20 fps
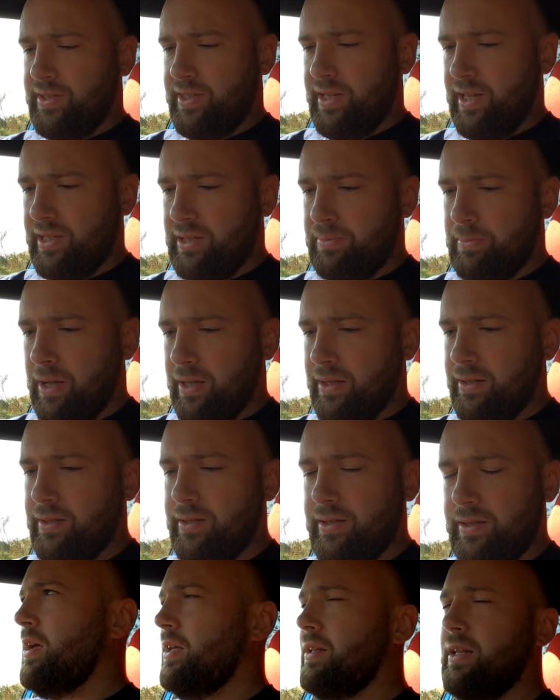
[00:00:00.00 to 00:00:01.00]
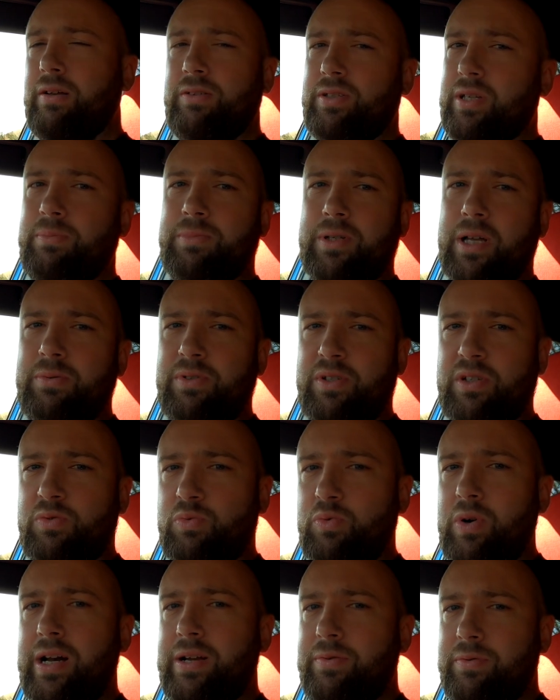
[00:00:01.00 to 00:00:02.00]
6 months, and that's sometimes just
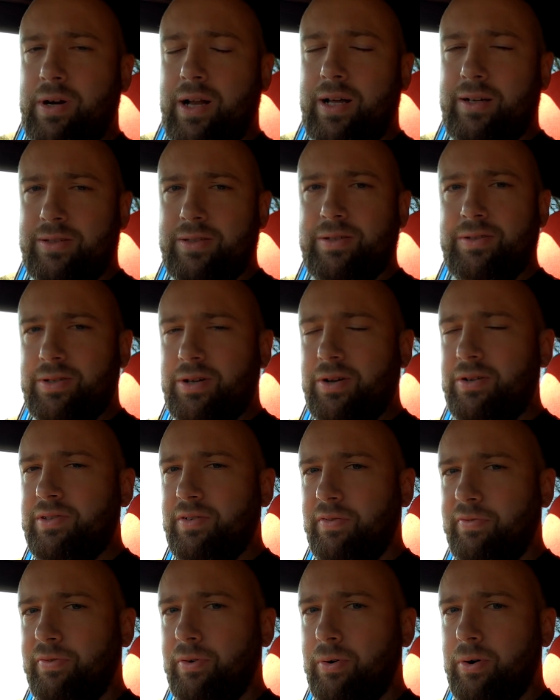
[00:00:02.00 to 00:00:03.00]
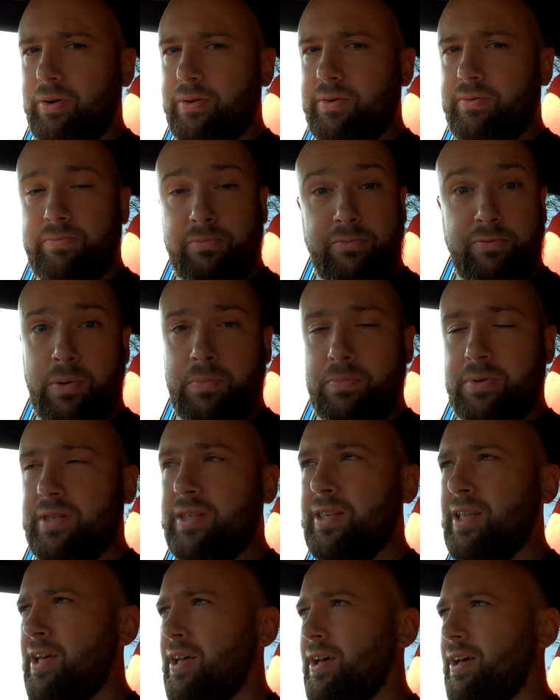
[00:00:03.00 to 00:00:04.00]
really reluctant to go into 4th from
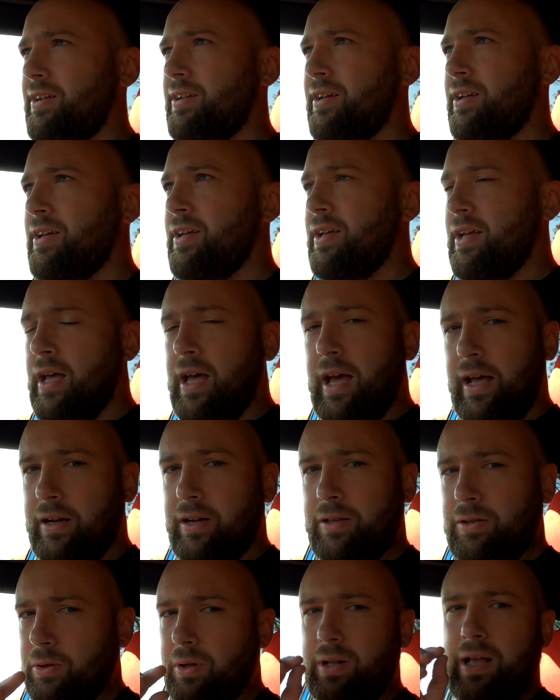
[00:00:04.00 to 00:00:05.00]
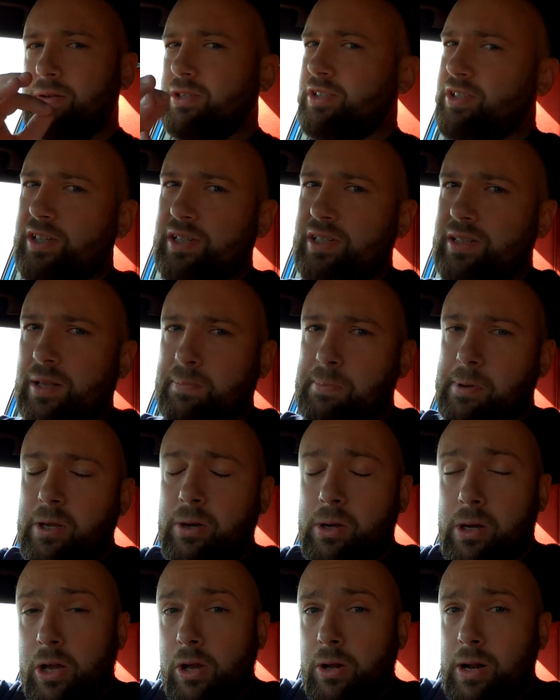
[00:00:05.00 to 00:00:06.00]
3rd. And I thought that was just the
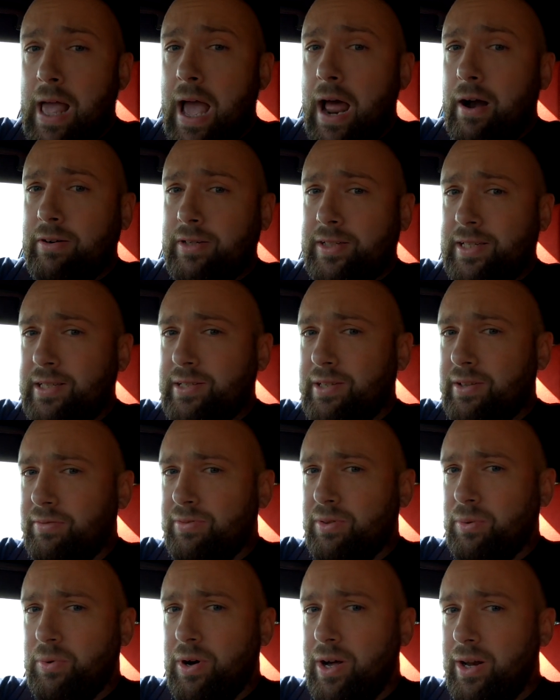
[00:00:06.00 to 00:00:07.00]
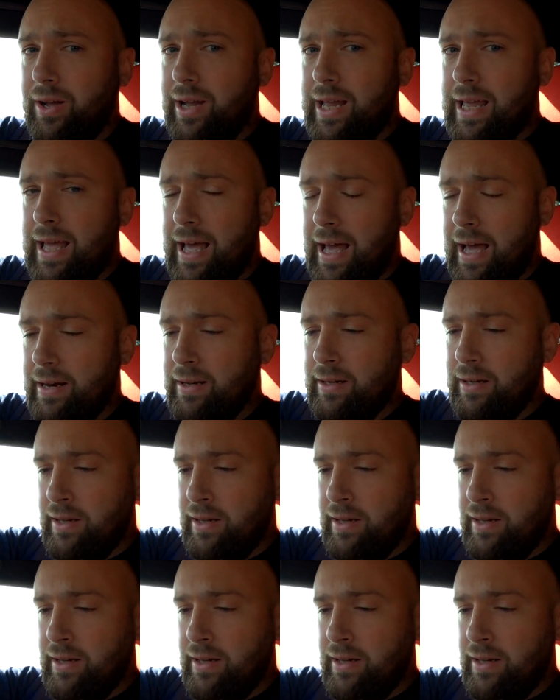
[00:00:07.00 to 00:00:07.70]
peculiarities of the one I had.